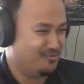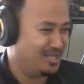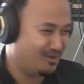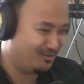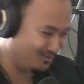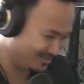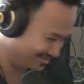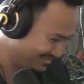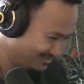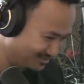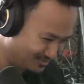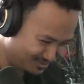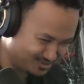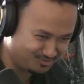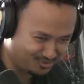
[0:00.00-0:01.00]
when I wasn't
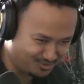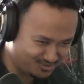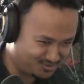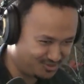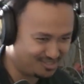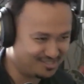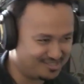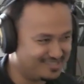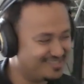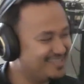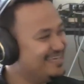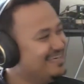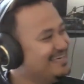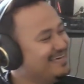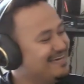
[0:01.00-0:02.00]
doing a sports rally,
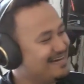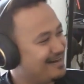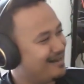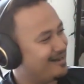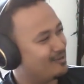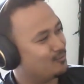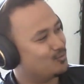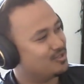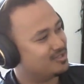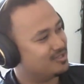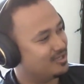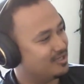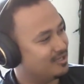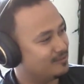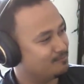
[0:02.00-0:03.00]
I would
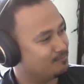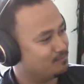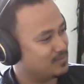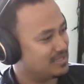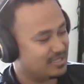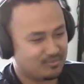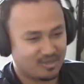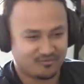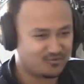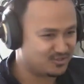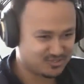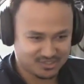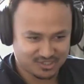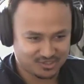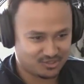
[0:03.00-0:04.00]
um, get my
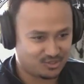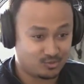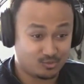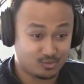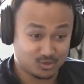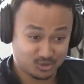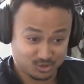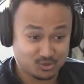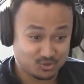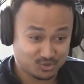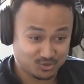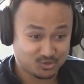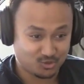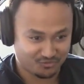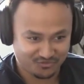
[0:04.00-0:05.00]
friends together and we would shoot
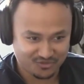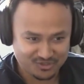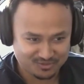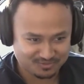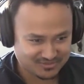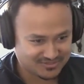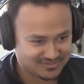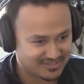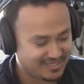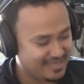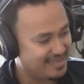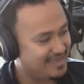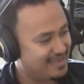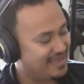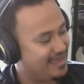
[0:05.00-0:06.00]
short films,
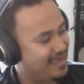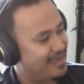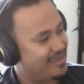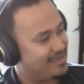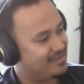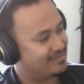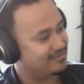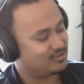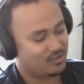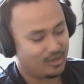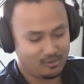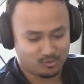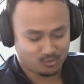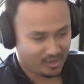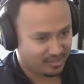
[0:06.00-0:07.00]
and you know I
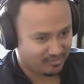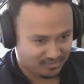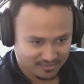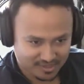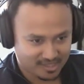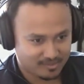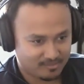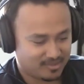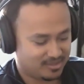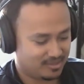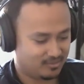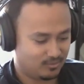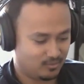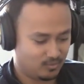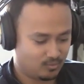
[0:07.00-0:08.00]
would write them and
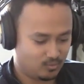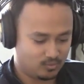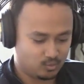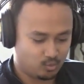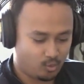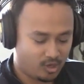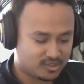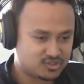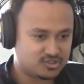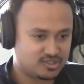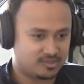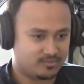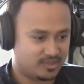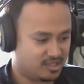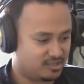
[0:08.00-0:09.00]
then watch
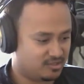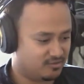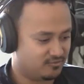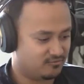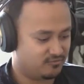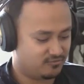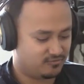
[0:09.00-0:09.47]
them kind of